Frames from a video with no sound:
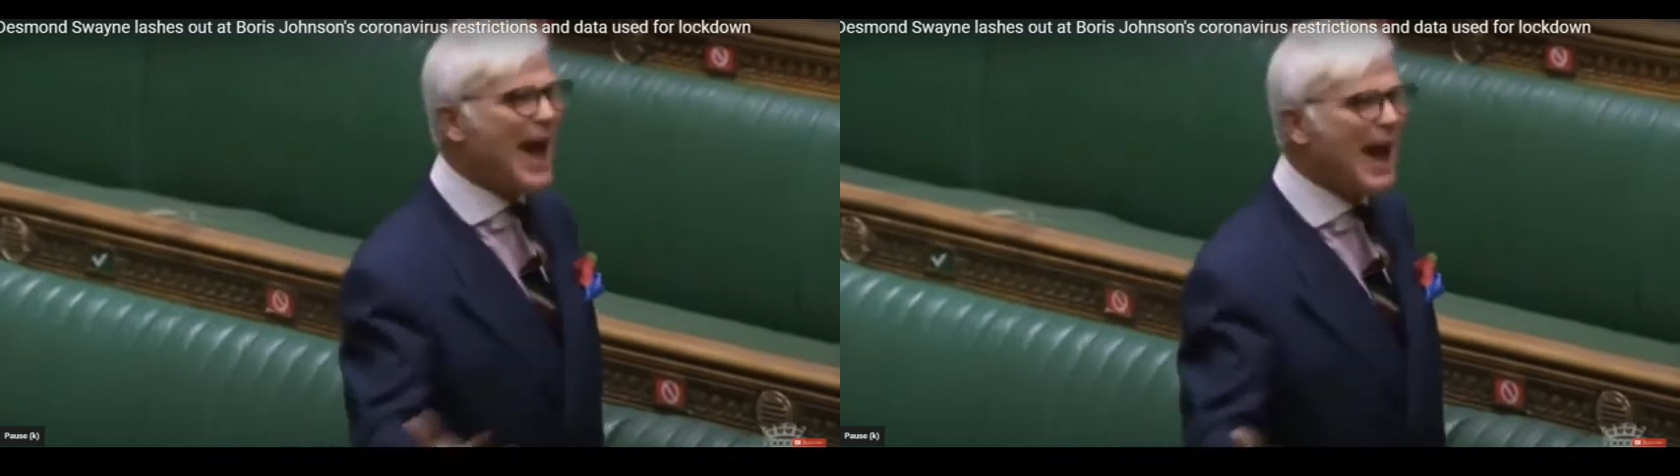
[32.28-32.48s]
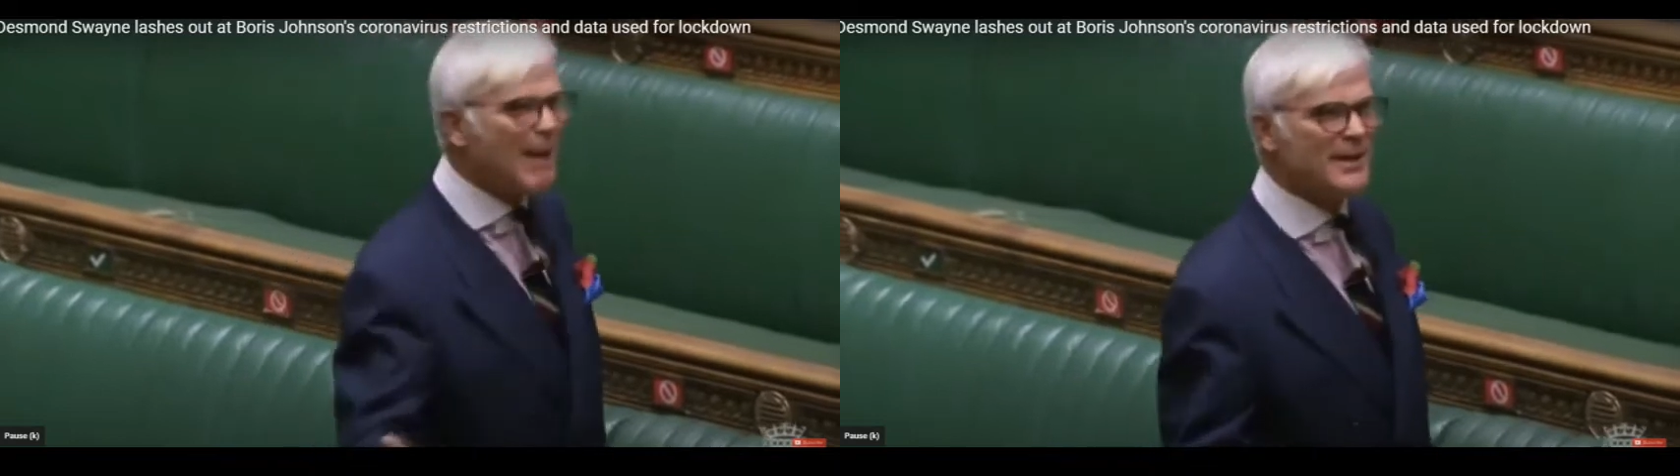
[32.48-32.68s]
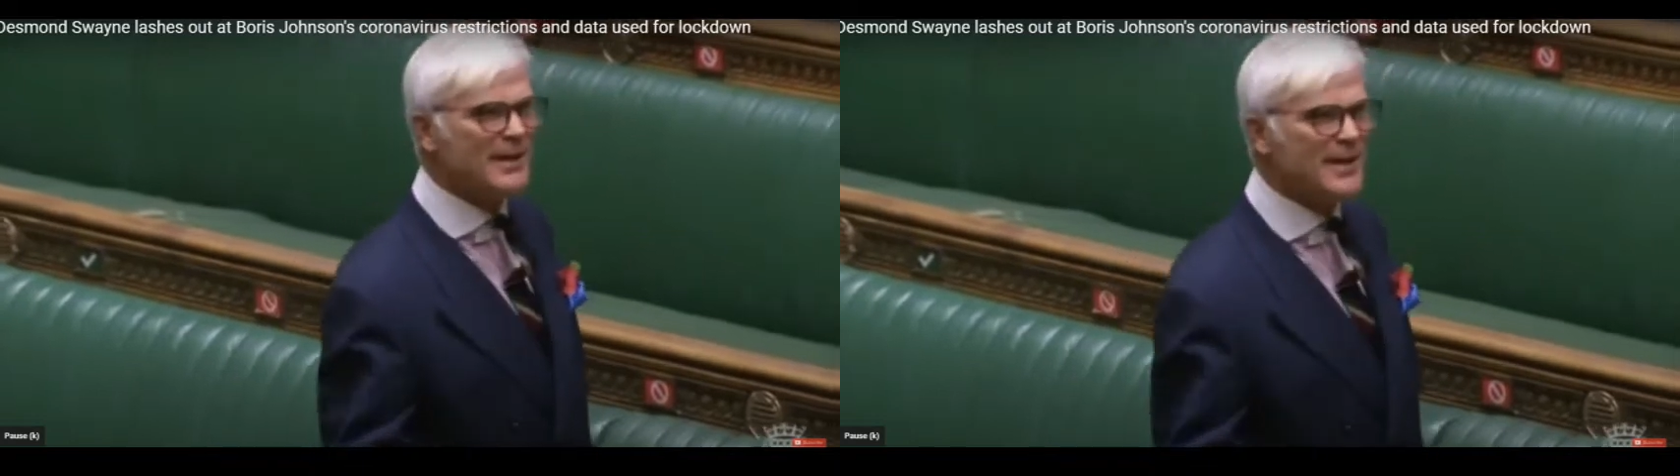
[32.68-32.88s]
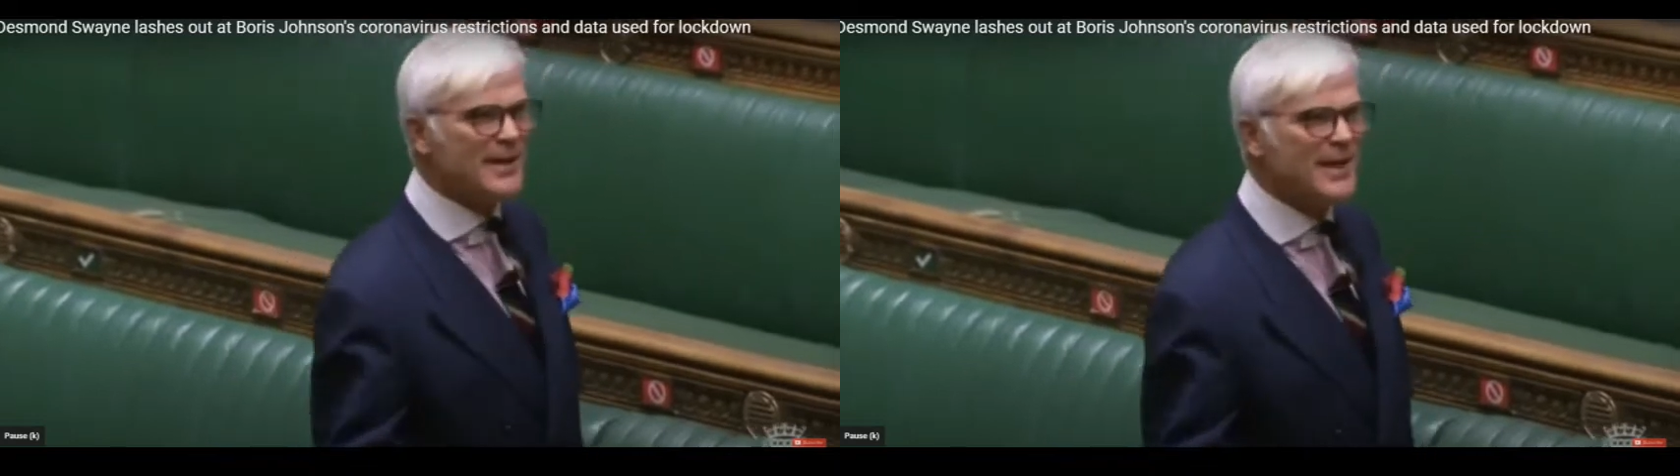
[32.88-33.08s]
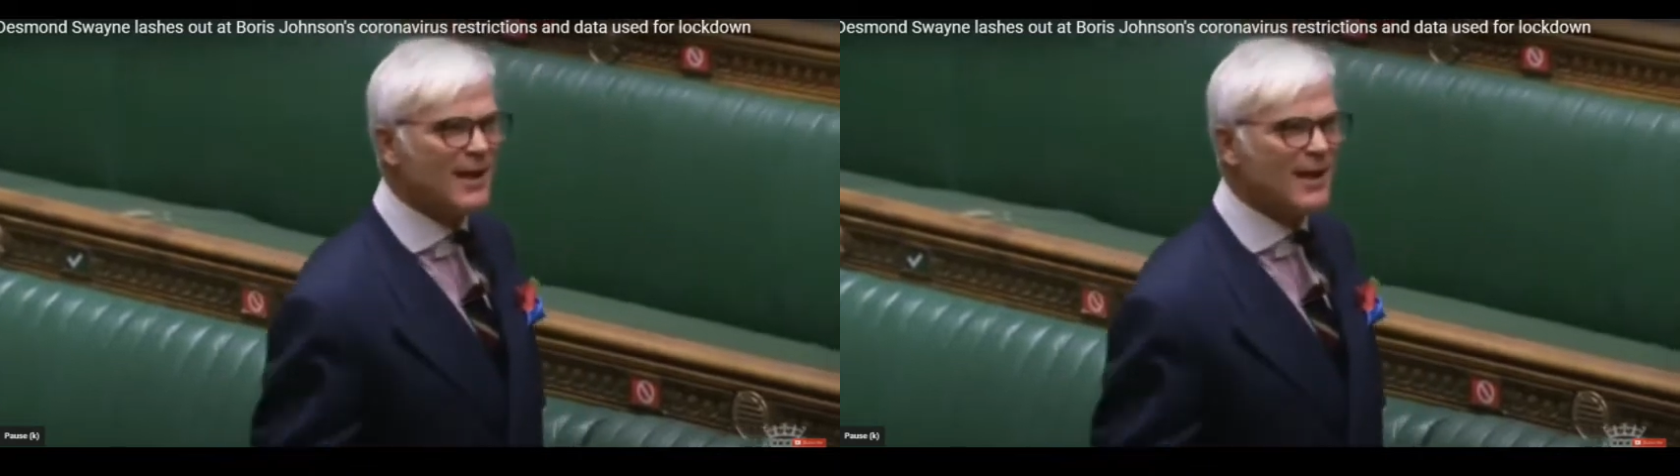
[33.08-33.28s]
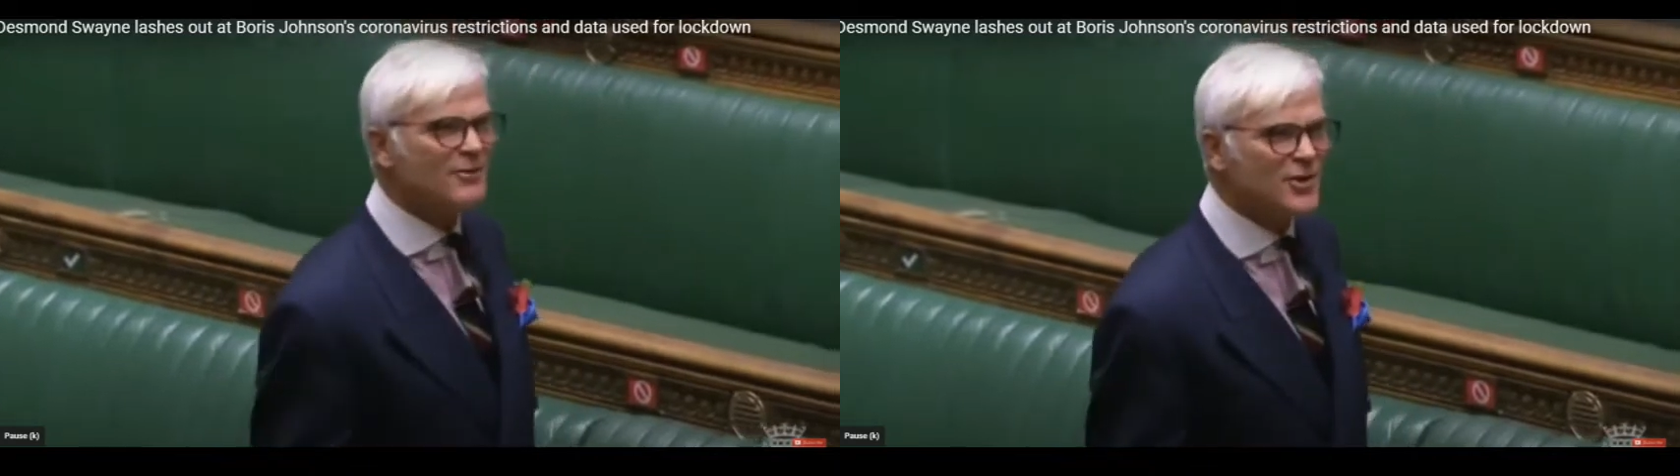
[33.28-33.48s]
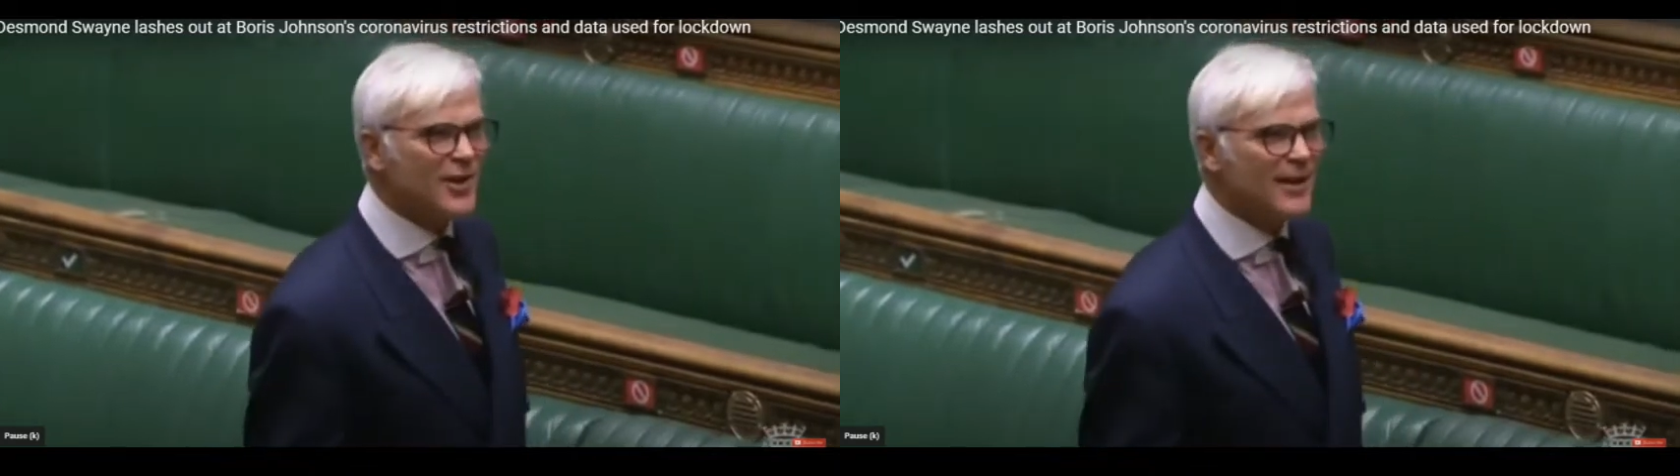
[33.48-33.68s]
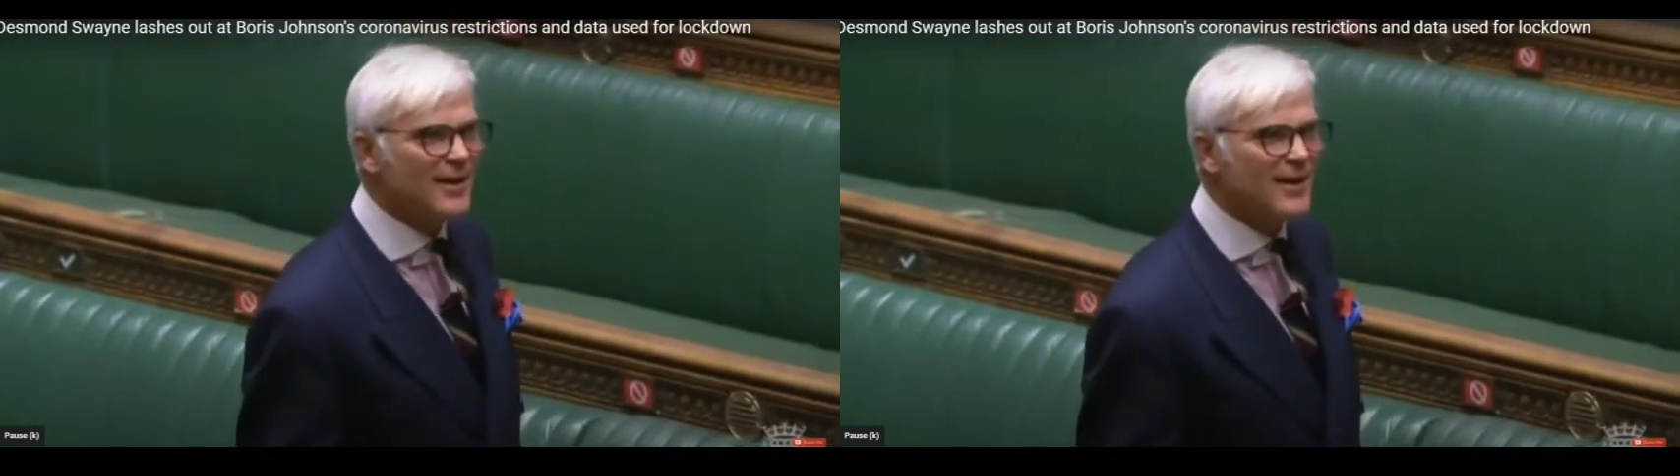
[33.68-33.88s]
happened in our country?
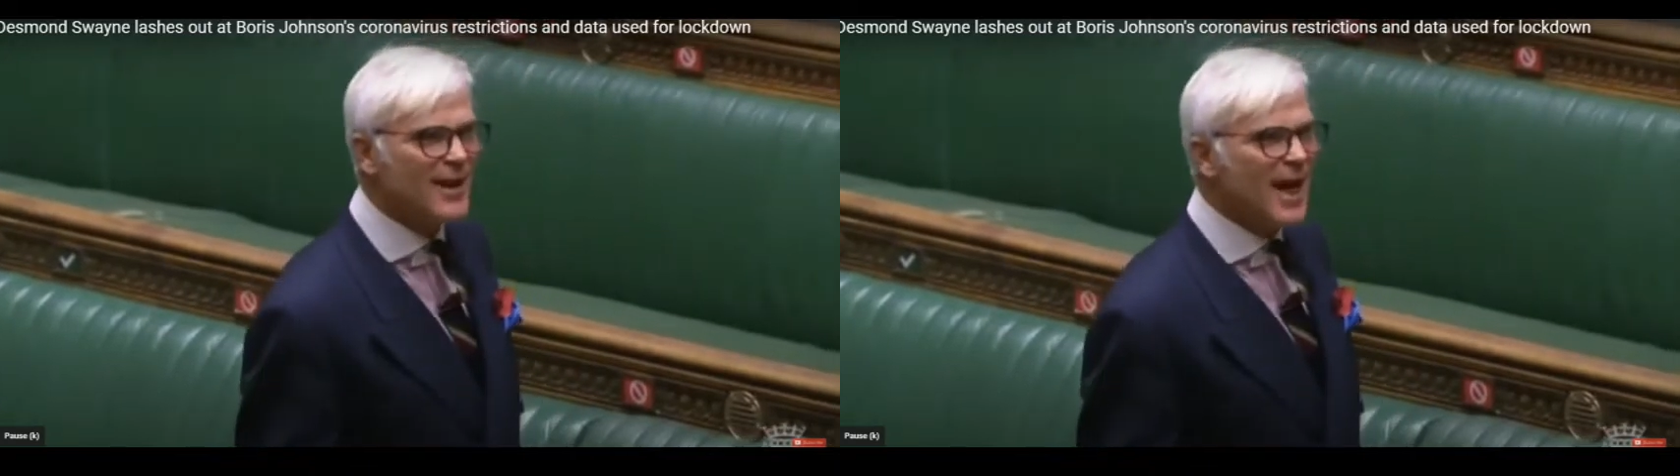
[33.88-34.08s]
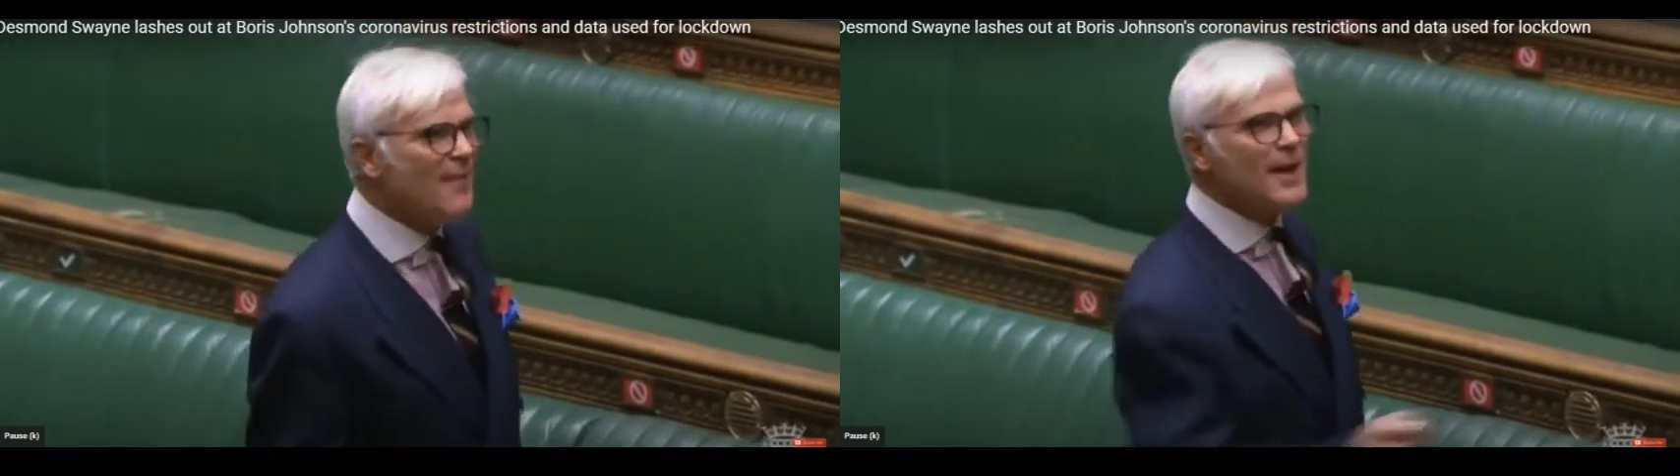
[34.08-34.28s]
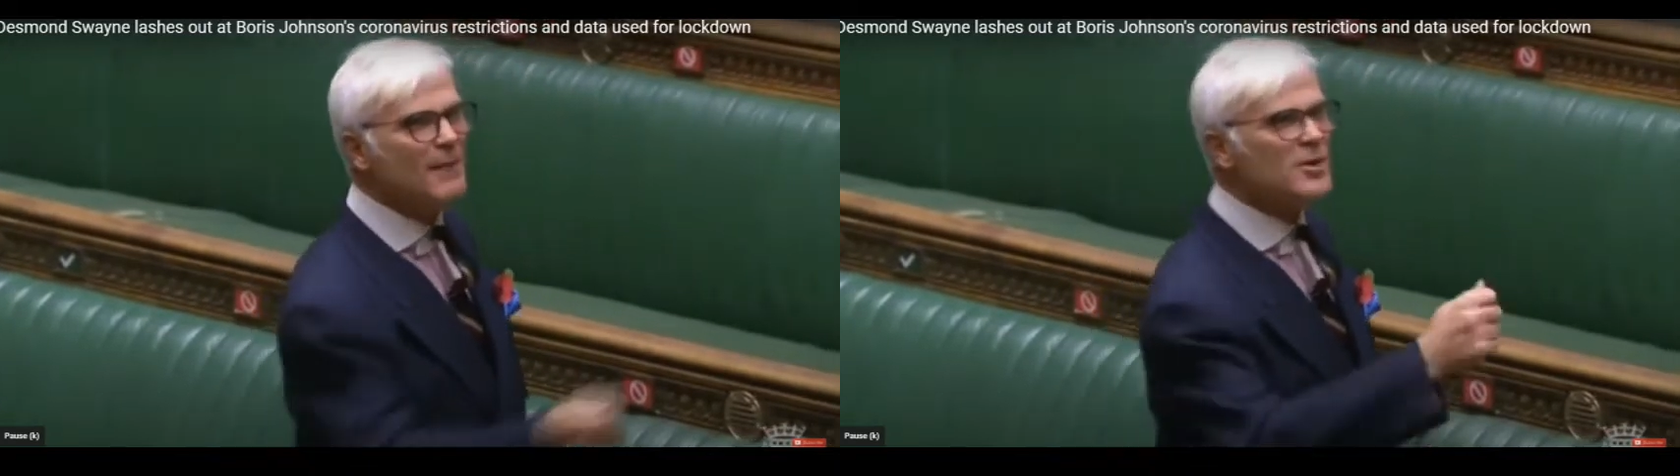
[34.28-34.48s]
And then